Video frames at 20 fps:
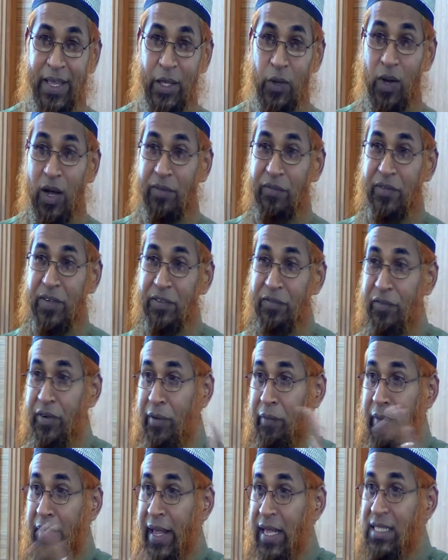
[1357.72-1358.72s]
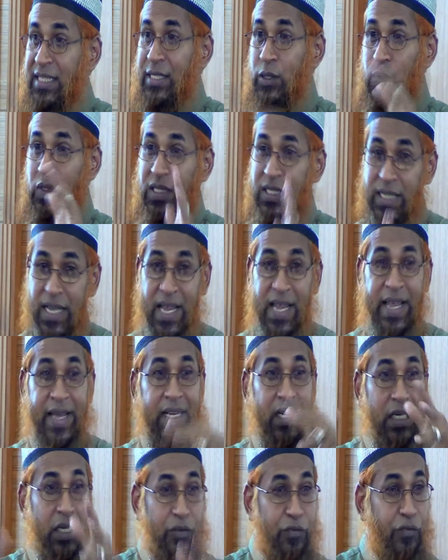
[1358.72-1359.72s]
You have different things to
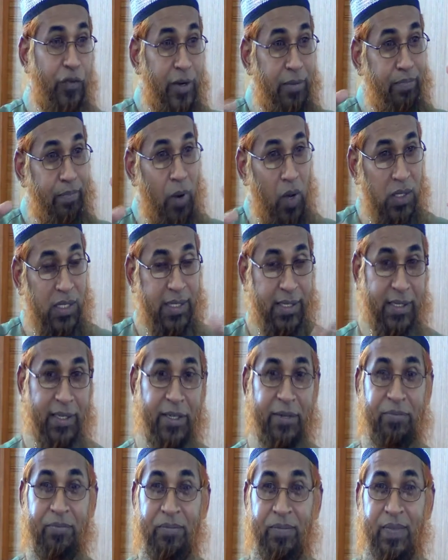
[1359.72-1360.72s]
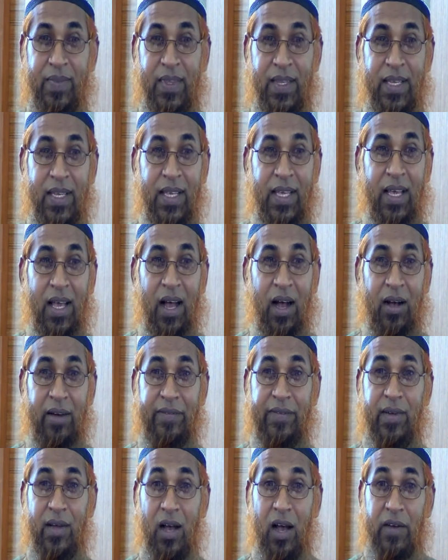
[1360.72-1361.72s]
say in different posture.
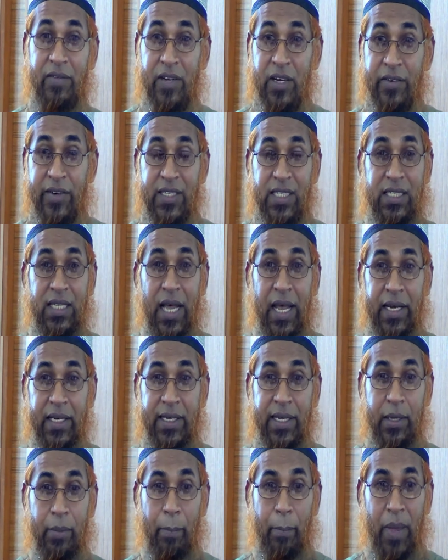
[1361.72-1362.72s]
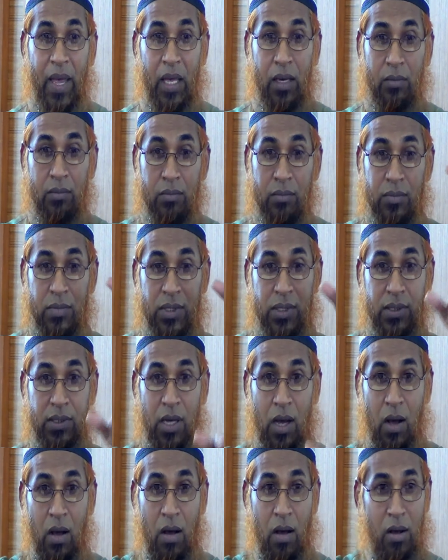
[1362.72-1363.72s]
After having recited, bend
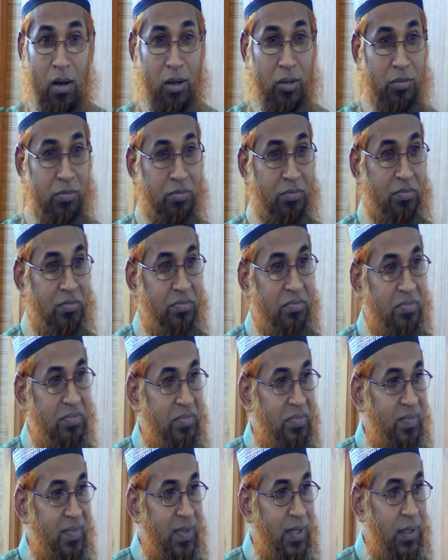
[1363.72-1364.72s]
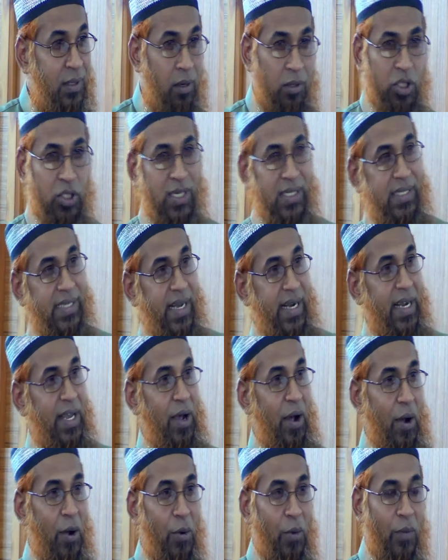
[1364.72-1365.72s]
down. Not just
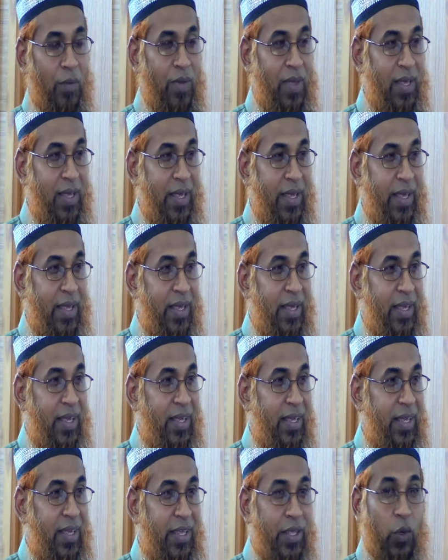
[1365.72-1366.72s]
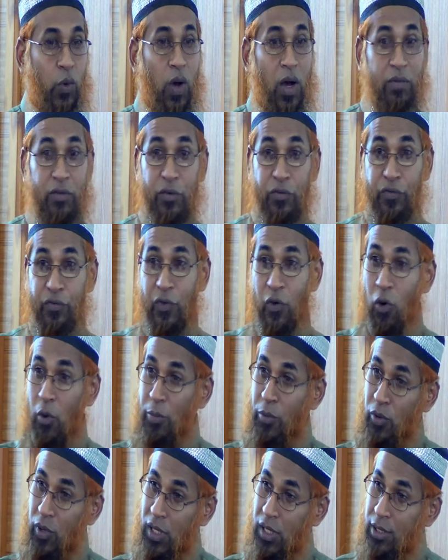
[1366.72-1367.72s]
anyhow. You have a
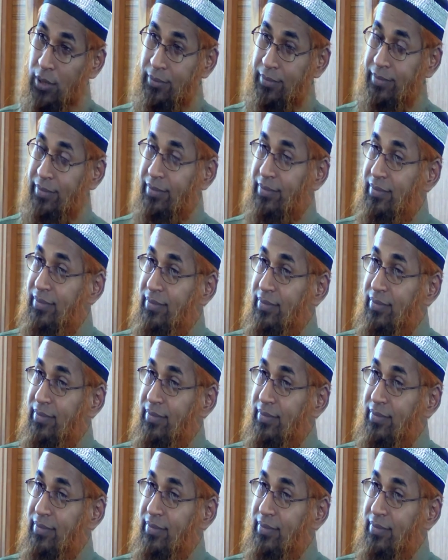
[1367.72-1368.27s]
formula.